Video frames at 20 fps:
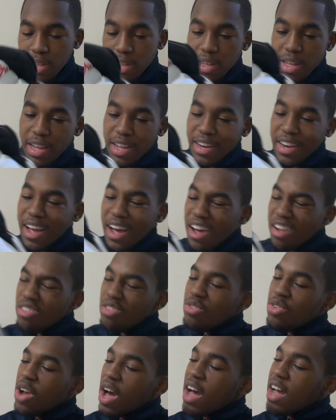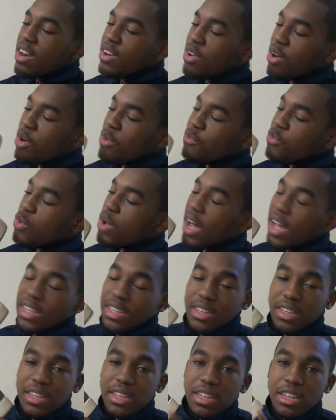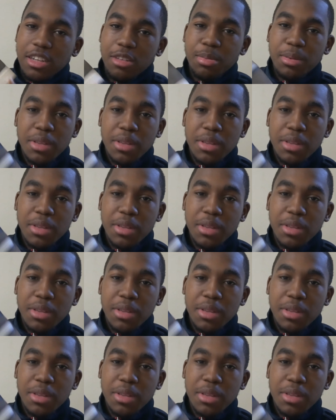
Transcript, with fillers: Then I do not know if you guys could see this,